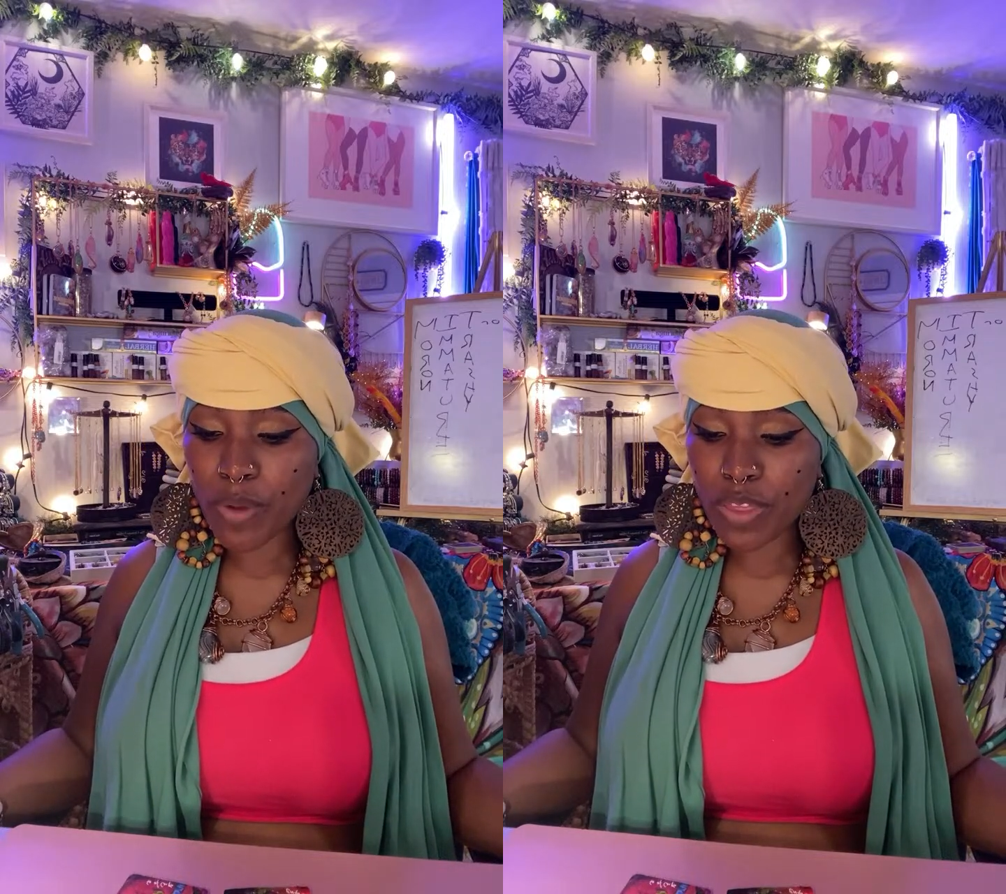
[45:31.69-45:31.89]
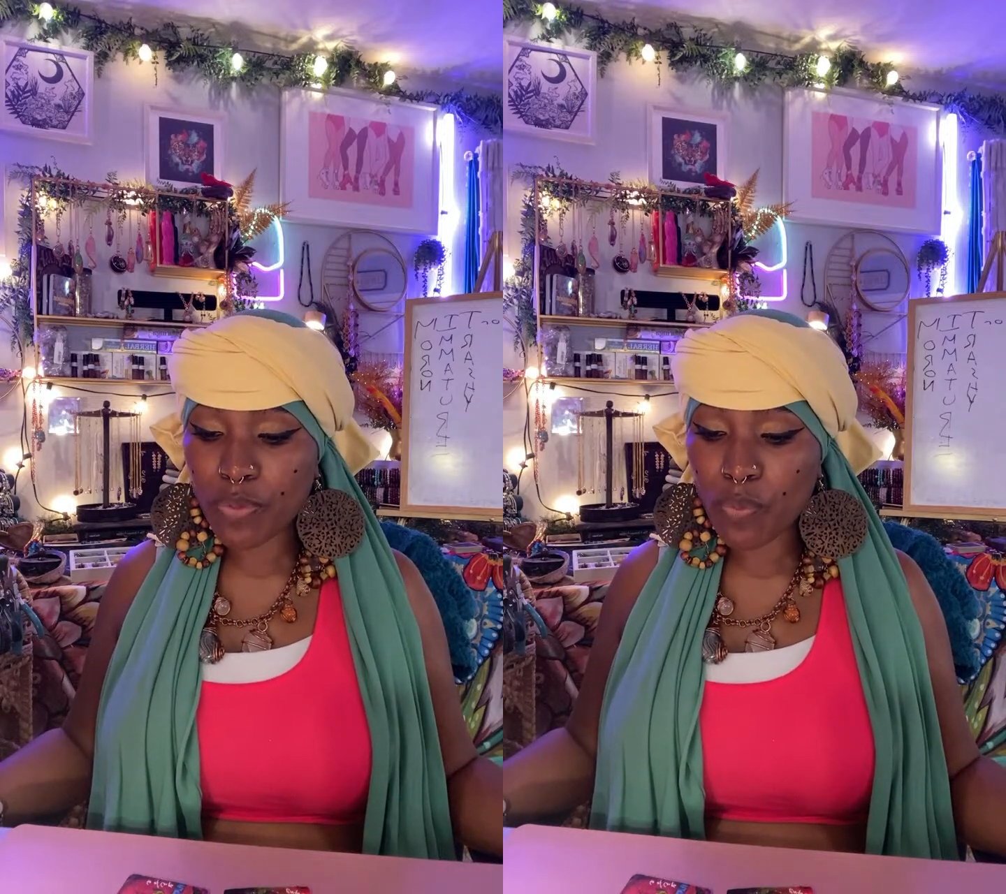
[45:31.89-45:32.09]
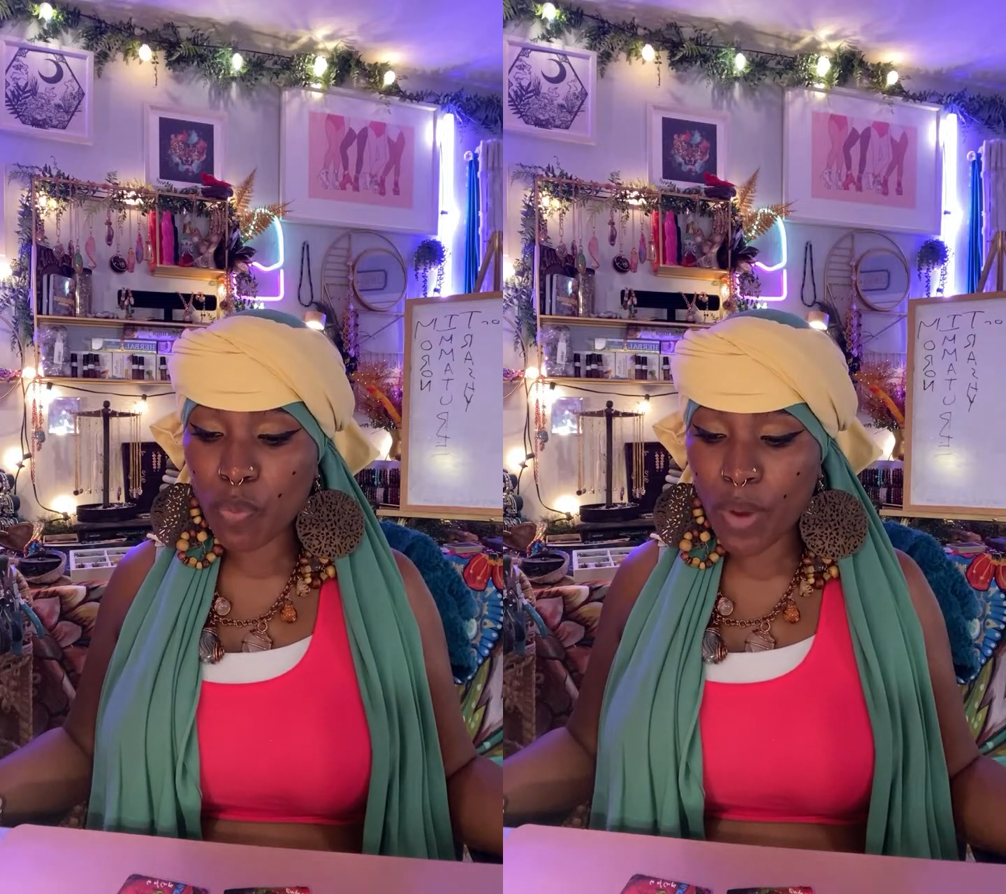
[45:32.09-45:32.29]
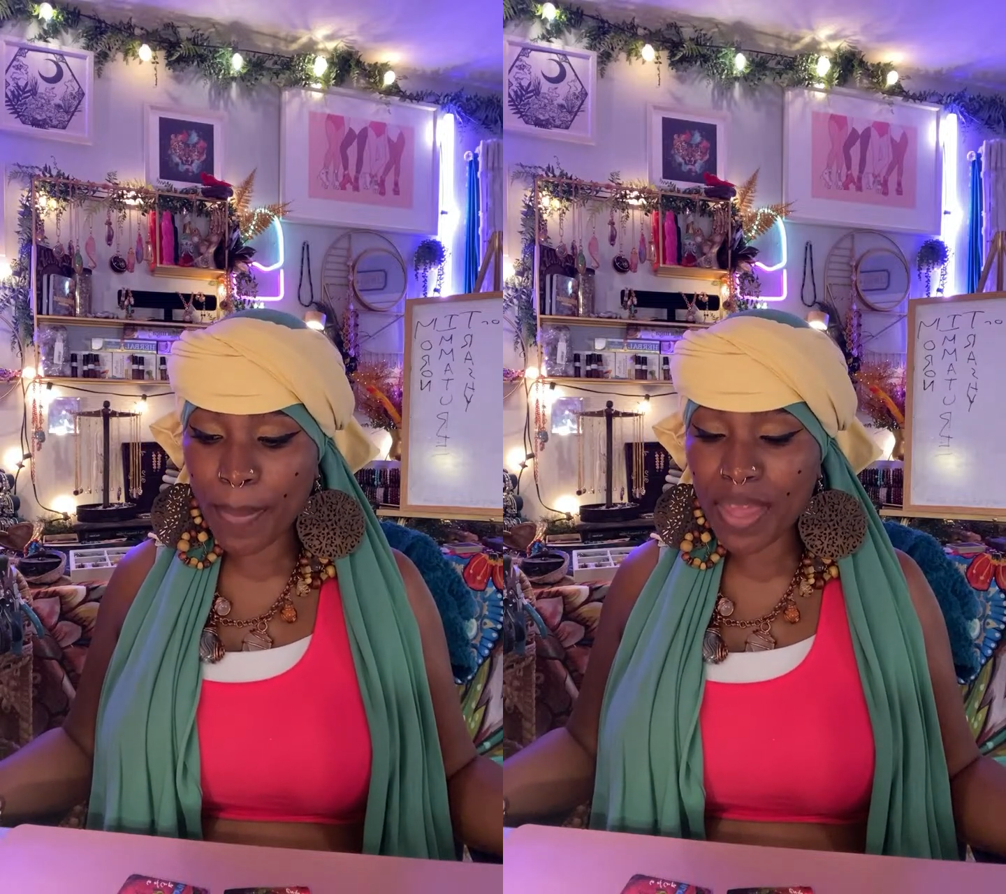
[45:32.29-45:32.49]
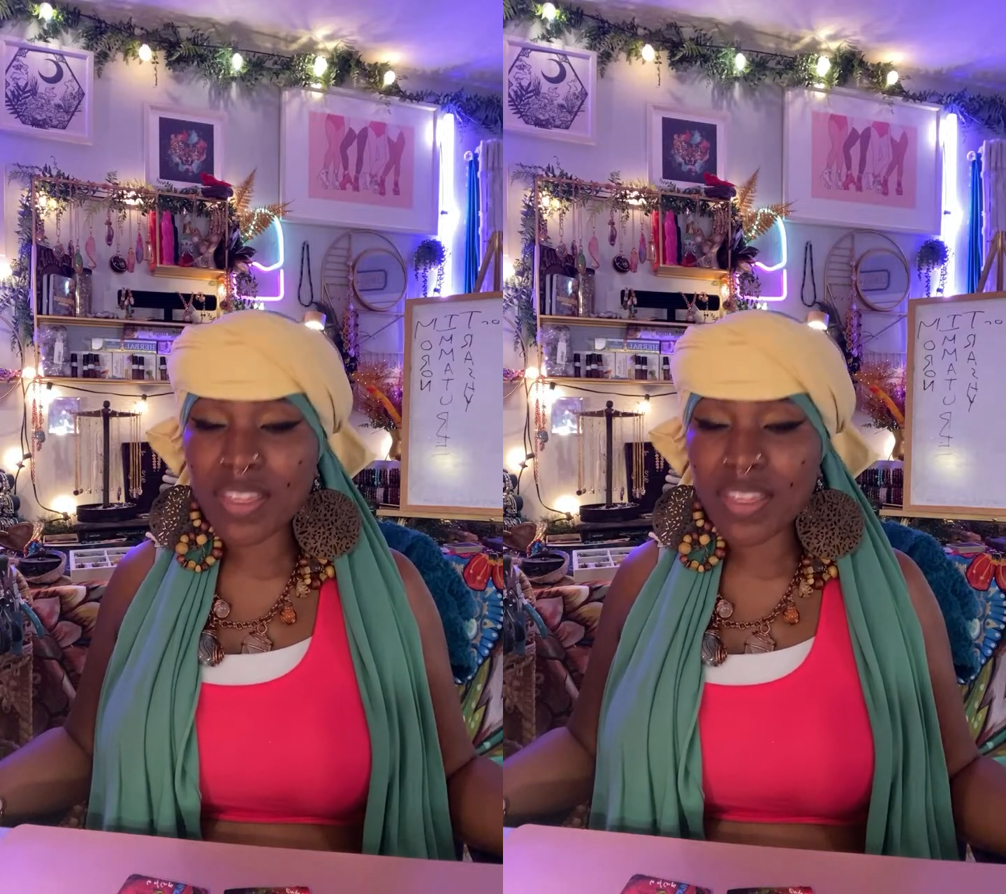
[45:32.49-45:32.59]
with women,